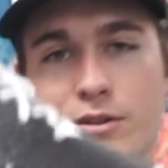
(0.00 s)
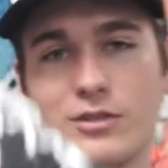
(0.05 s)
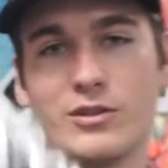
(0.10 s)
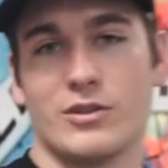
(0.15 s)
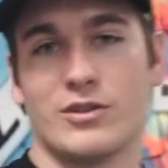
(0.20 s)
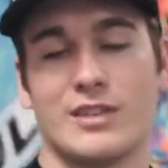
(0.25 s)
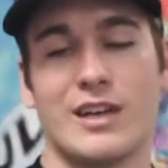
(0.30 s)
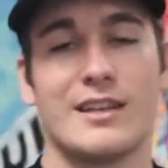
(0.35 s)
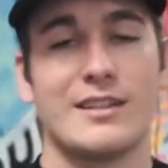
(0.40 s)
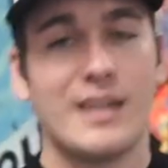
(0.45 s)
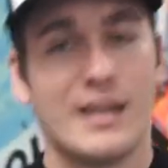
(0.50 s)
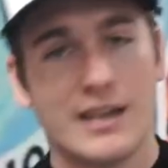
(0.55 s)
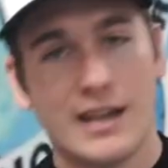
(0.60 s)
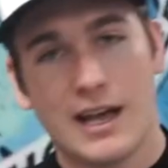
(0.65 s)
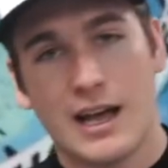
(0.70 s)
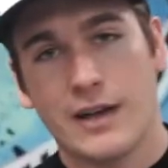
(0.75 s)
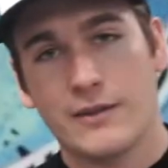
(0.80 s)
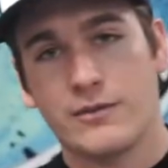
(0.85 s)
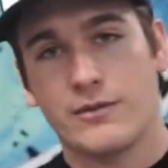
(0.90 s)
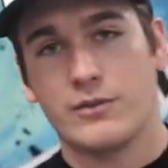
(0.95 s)
So size eight and a
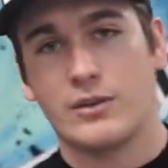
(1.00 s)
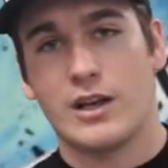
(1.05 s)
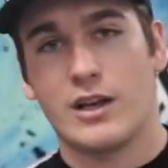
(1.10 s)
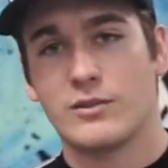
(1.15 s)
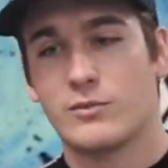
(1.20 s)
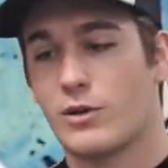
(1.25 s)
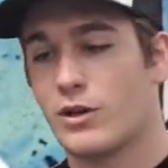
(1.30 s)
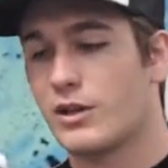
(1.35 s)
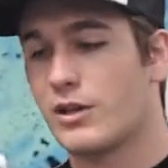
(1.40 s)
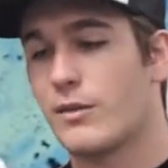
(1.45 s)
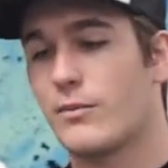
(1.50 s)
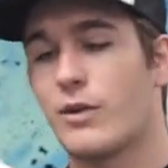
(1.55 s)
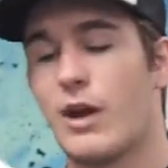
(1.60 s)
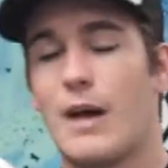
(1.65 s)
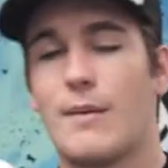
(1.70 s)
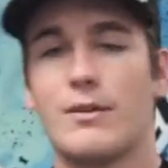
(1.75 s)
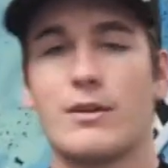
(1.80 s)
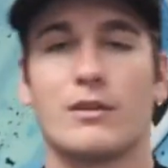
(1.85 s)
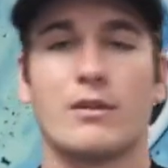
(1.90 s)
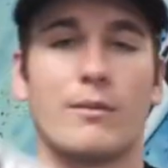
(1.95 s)
half, if you guys want to come
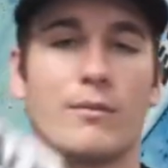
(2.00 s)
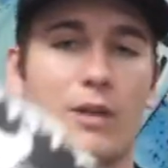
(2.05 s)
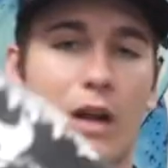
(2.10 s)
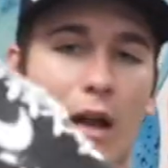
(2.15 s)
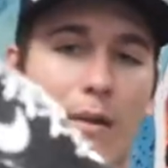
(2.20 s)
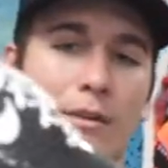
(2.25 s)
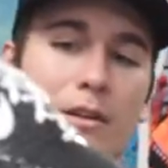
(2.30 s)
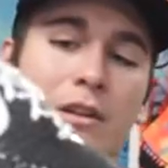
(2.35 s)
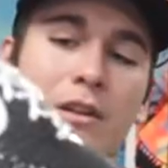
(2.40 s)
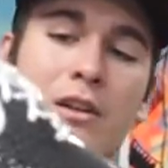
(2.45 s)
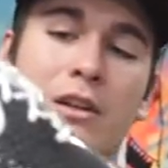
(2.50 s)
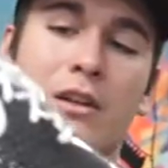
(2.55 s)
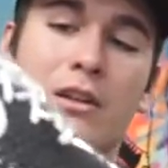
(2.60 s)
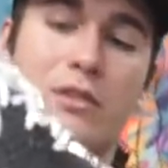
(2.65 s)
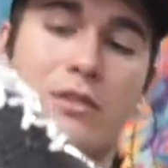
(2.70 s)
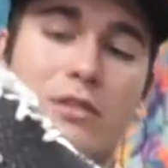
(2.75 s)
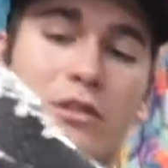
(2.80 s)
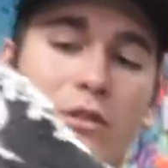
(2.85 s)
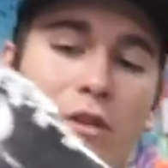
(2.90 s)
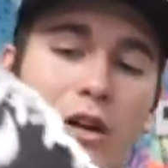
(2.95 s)
grab it, come grab it.
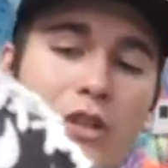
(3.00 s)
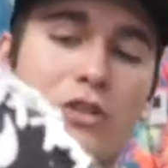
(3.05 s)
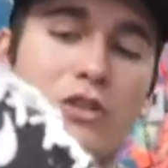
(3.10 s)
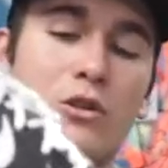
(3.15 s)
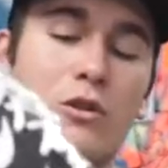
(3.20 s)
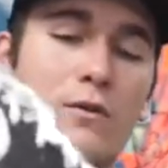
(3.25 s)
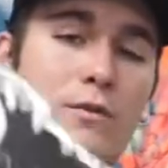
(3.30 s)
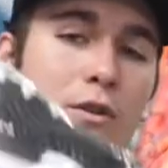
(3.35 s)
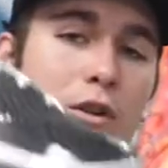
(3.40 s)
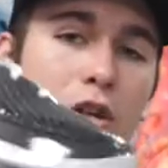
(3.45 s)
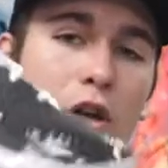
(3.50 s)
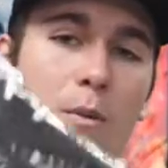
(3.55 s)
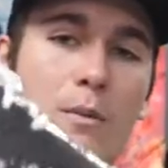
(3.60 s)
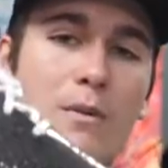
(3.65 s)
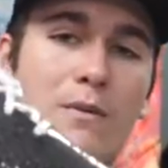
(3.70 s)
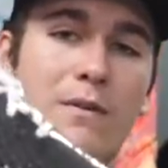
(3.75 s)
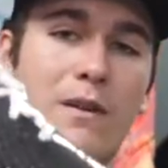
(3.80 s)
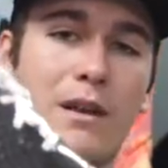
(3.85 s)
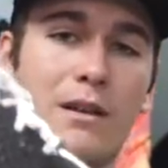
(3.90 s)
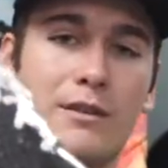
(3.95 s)
This is a great shoe. If you're a
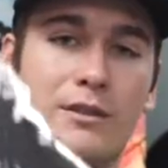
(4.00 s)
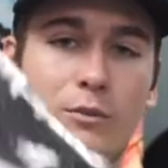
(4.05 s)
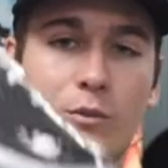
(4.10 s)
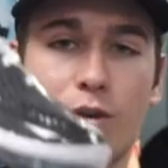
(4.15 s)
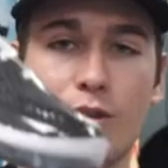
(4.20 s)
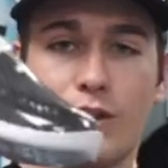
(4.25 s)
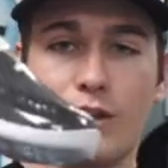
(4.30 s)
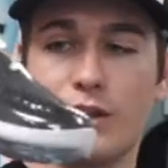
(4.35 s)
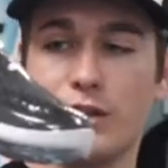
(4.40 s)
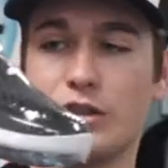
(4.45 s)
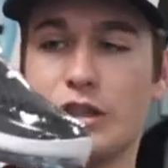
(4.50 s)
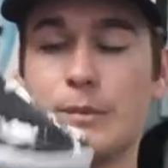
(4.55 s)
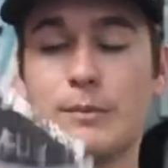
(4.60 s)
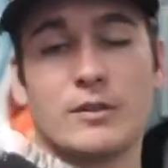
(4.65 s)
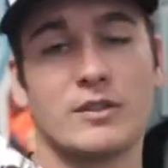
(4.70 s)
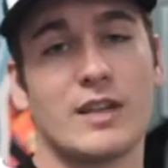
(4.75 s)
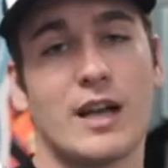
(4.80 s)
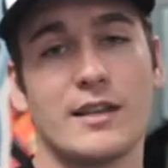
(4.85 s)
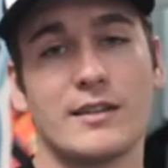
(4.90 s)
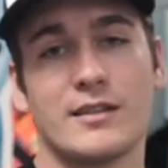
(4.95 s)
Kobe fan, this is one of the
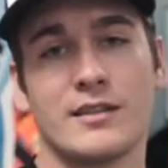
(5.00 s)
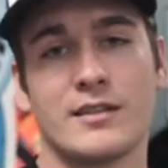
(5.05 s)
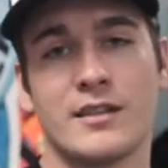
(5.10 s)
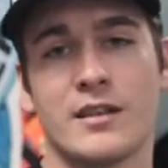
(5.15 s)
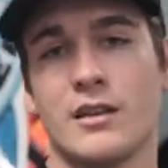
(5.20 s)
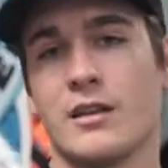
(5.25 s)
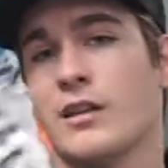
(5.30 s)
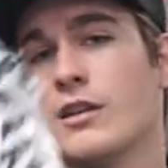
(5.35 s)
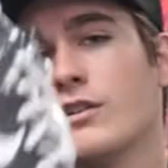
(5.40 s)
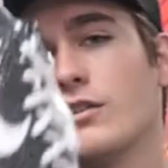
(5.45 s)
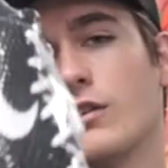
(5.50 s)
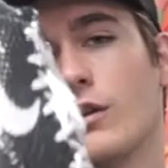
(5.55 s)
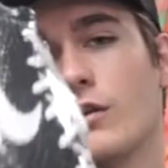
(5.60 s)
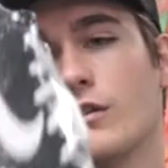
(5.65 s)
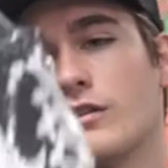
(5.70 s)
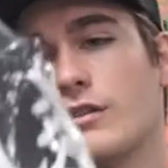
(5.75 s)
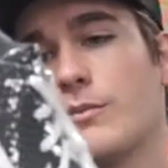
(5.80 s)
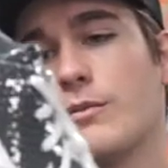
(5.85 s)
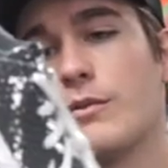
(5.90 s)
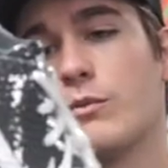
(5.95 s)
cheaper sizes, so
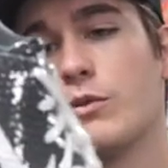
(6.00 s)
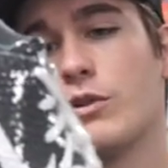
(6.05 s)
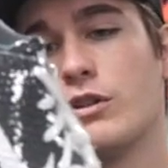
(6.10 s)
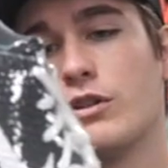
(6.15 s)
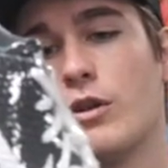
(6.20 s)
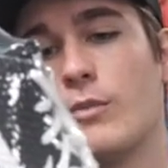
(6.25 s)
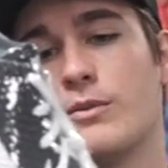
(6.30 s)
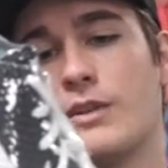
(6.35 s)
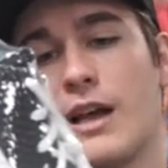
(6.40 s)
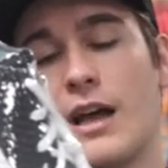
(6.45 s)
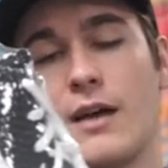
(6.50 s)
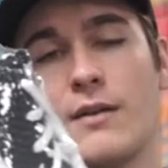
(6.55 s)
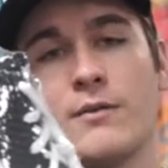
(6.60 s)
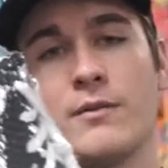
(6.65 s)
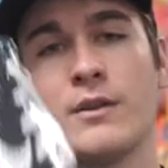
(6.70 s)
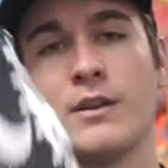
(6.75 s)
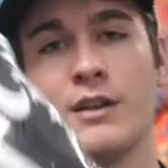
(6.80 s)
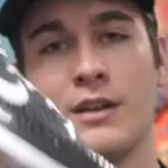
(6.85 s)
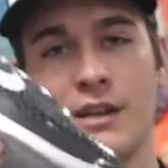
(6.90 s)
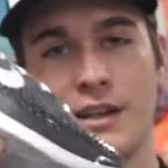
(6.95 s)
it's something really dope to have
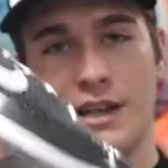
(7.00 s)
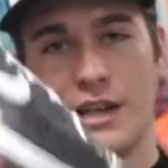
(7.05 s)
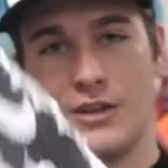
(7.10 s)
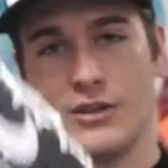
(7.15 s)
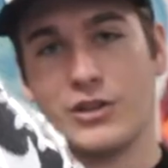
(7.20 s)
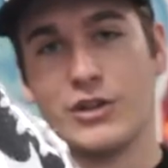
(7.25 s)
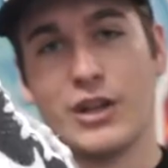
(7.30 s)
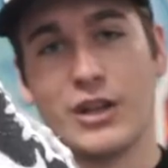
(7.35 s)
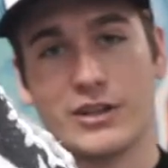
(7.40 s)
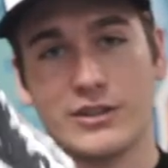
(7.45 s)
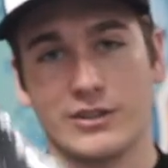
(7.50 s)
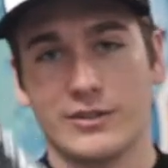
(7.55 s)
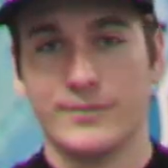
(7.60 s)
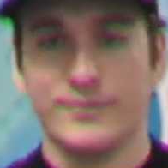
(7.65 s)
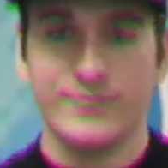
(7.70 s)
in your collection.